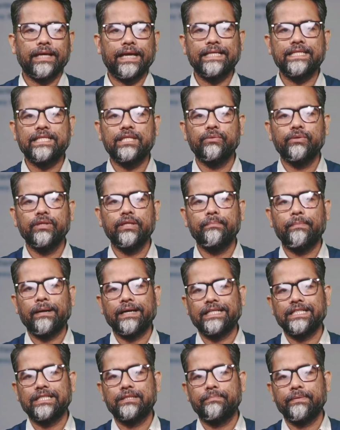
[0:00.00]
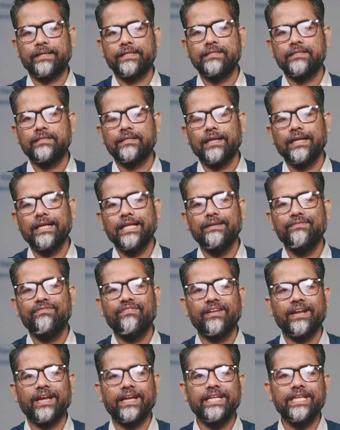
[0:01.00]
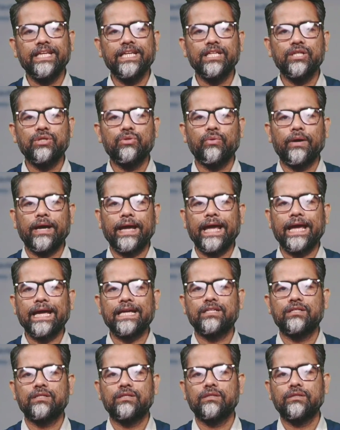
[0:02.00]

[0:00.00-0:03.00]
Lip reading: ensuring participants leave ready to act